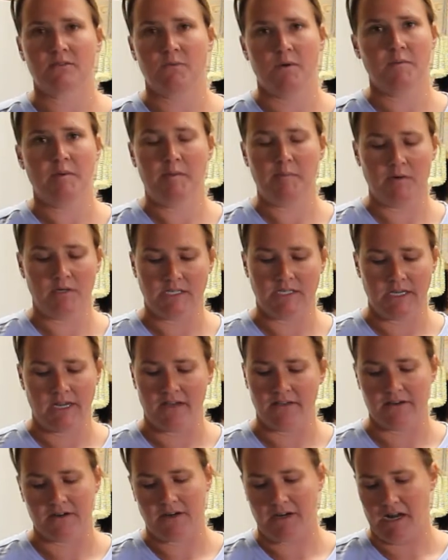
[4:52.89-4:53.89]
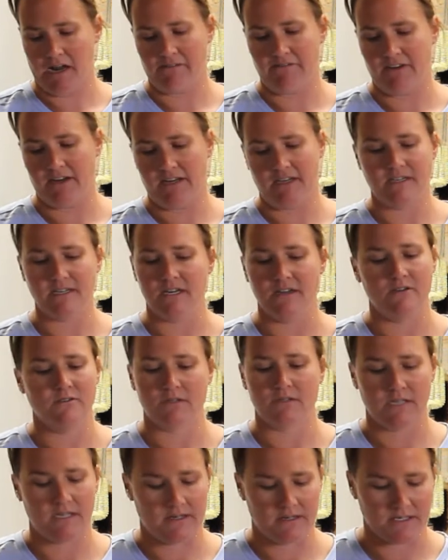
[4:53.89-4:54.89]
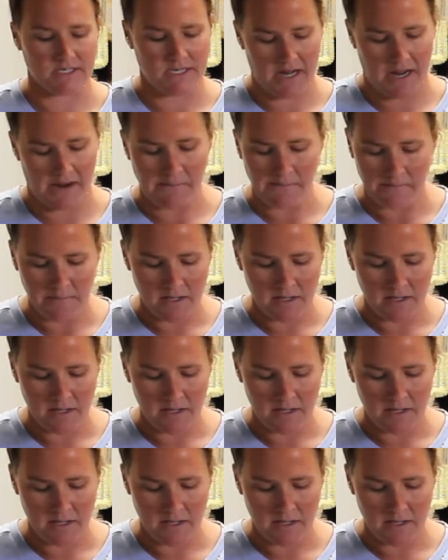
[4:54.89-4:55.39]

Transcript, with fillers: when we put together an AV to use here today.